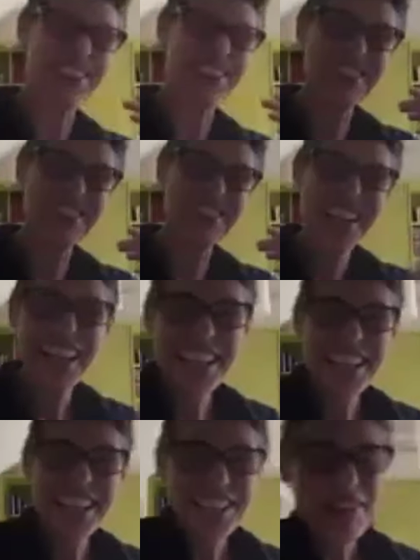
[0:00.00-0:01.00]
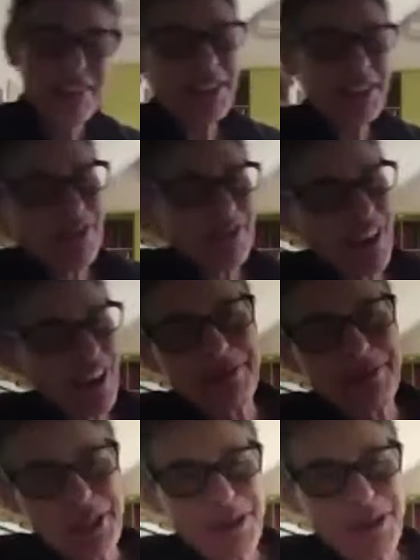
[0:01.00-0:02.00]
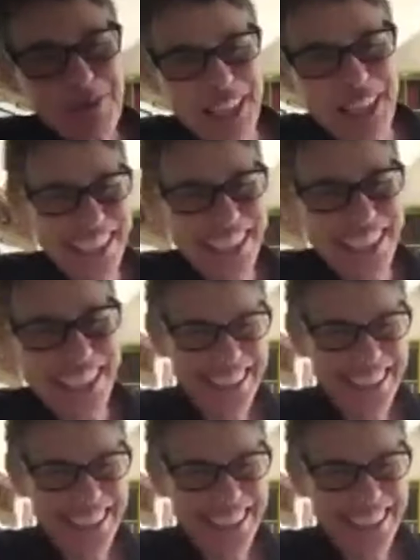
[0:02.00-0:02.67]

So it failed miserably.